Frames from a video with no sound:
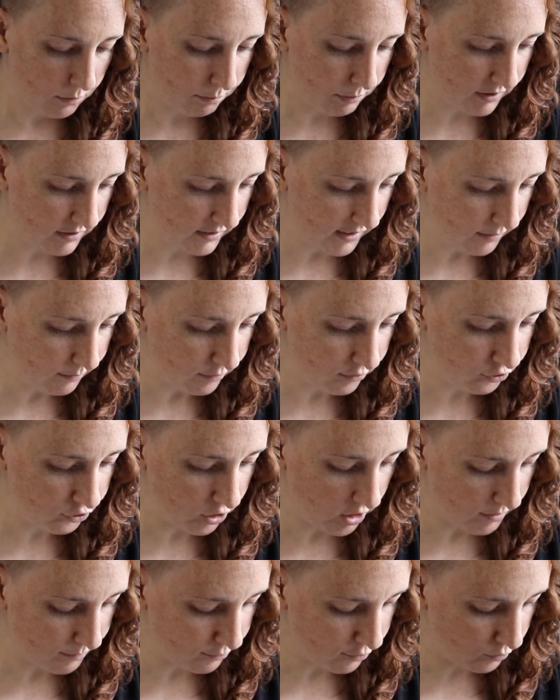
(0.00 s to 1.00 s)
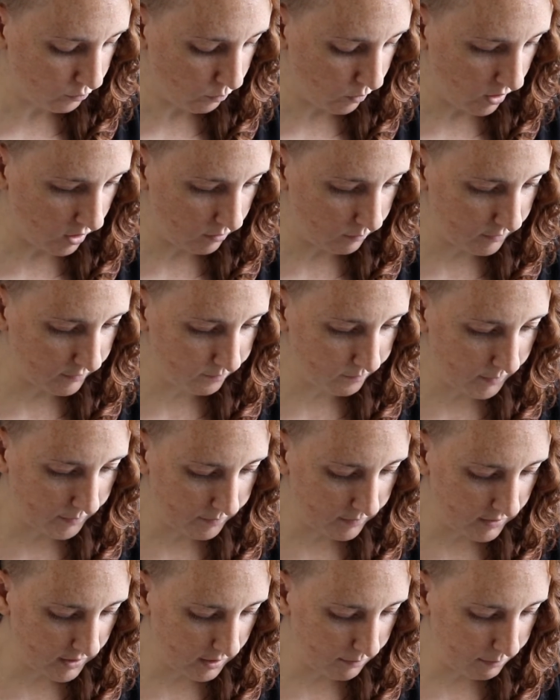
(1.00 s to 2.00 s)
But that was chapter 1, was
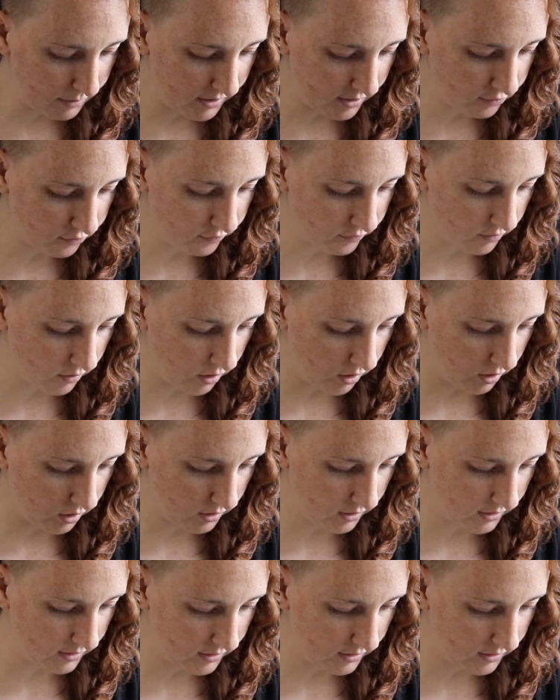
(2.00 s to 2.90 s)
58 pages long,